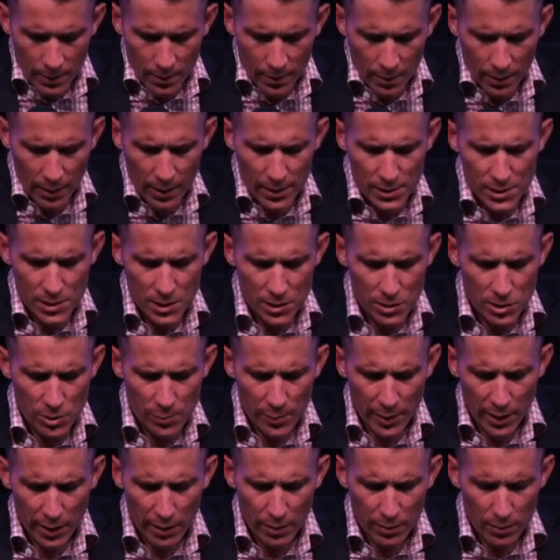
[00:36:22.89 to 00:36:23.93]
Listen to
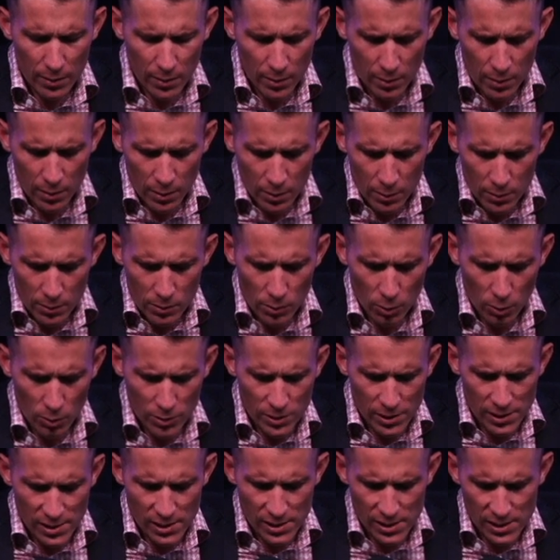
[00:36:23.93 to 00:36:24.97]
me,
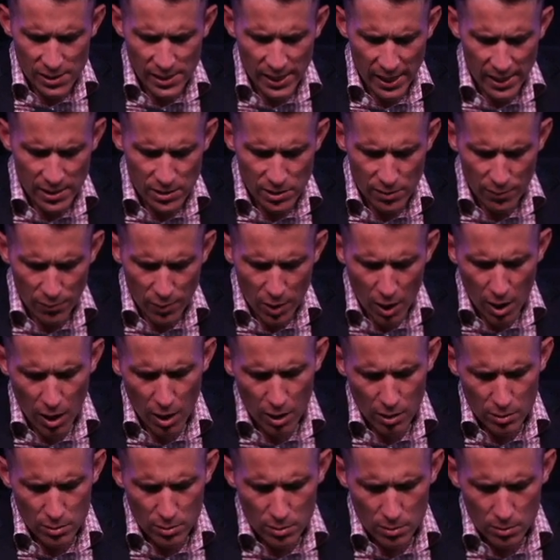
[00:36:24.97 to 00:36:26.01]
daughters and sons of
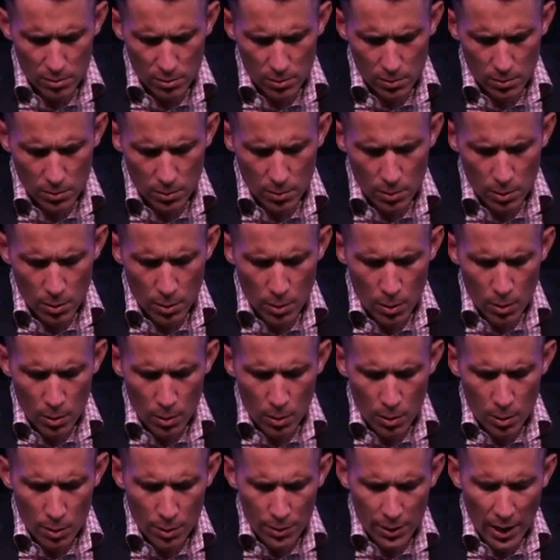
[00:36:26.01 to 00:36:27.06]
God.
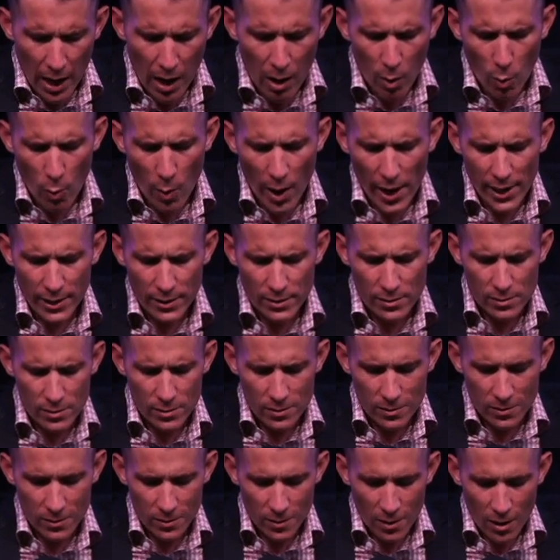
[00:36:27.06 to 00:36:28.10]
Now wait
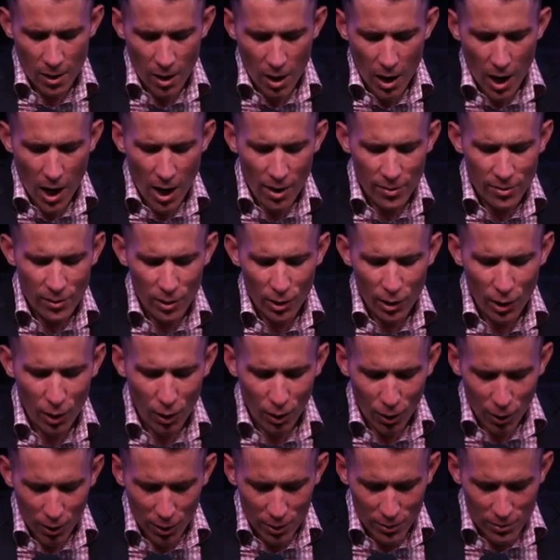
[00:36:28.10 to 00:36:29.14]
on the
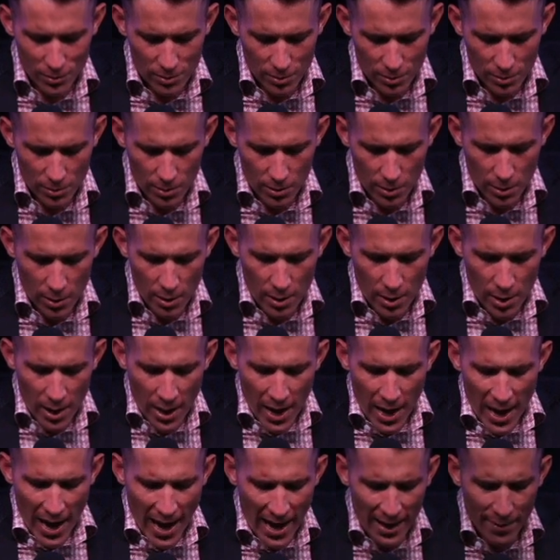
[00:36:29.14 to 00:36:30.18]
Lord
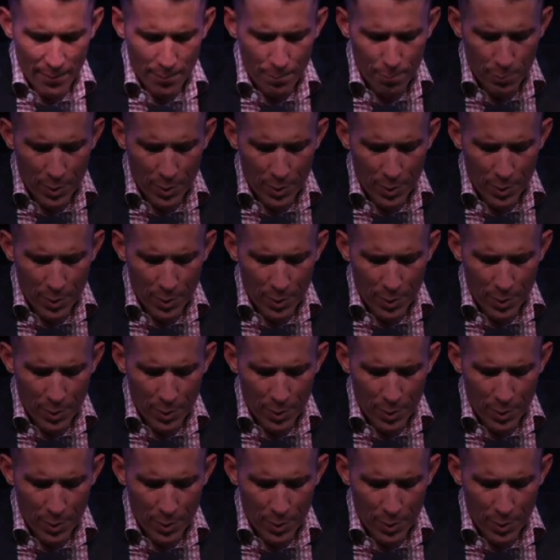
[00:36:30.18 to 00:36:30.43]
and